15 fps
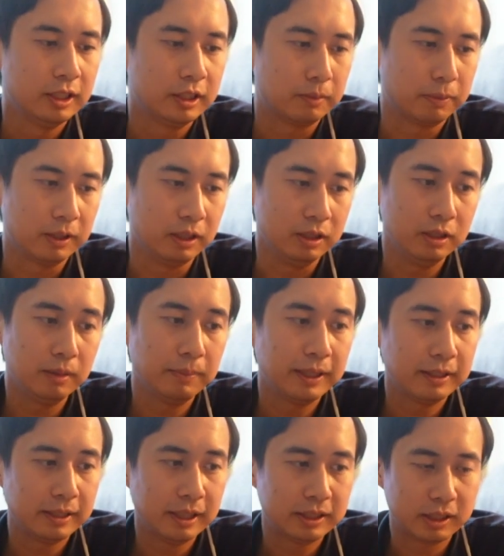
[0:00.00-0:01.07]
You put a little bit
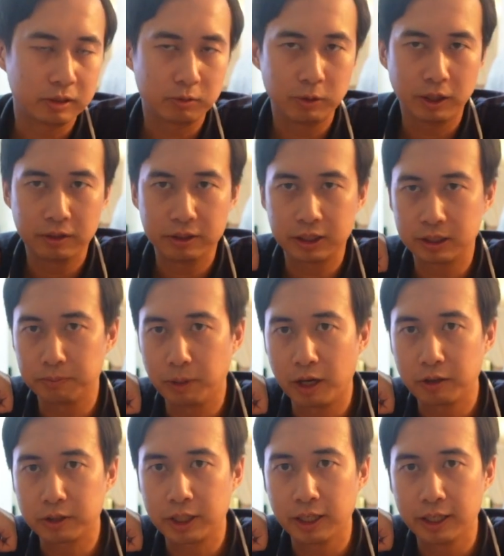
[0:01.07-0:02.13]
of this as well. This is
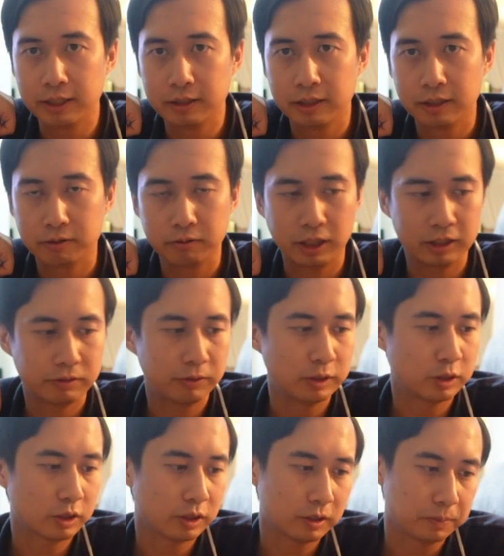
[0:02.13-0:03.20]
Maruchan rice
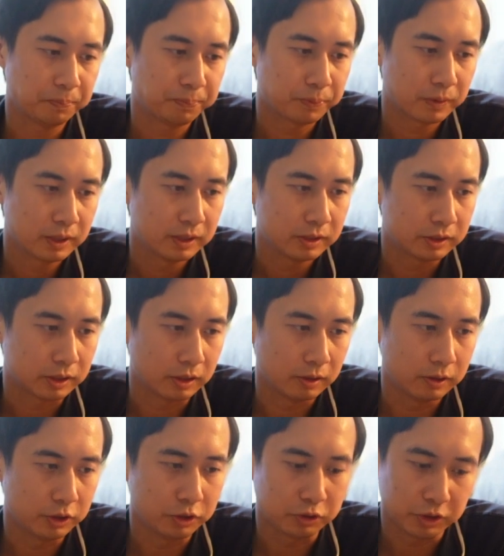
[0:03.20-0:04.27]
vinegar. So
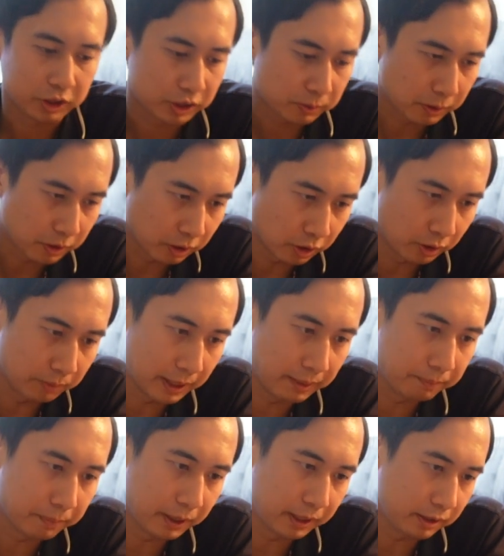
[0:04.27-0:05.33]
usually just put a little bit,
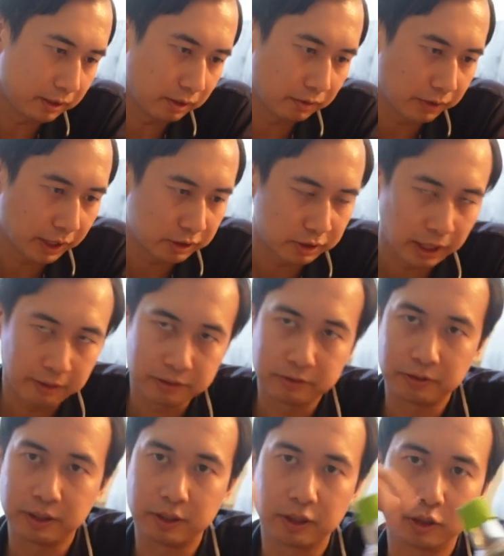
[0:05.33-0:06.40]
but you know, nice to have some
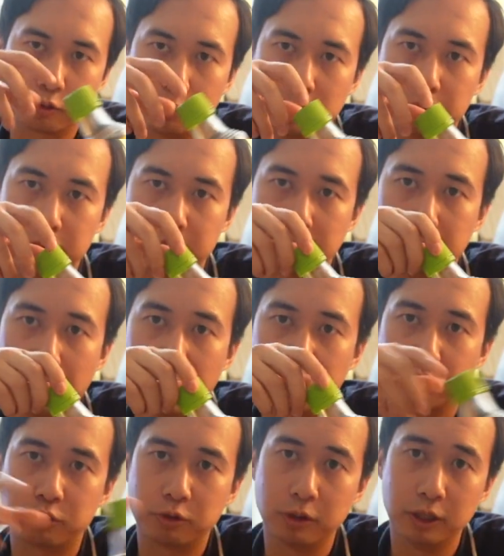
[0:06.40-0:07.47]
vinegar as well for some
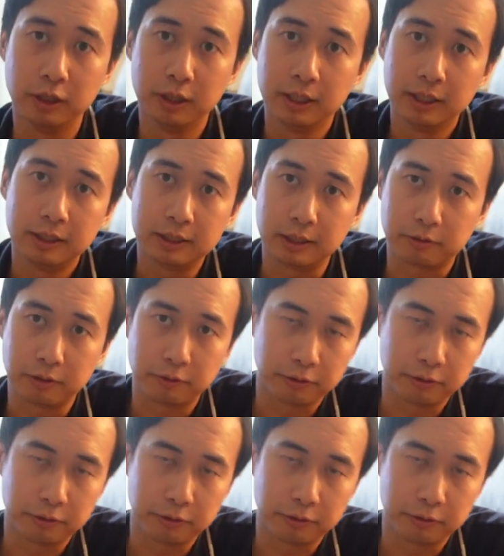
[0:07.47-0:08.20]
extra different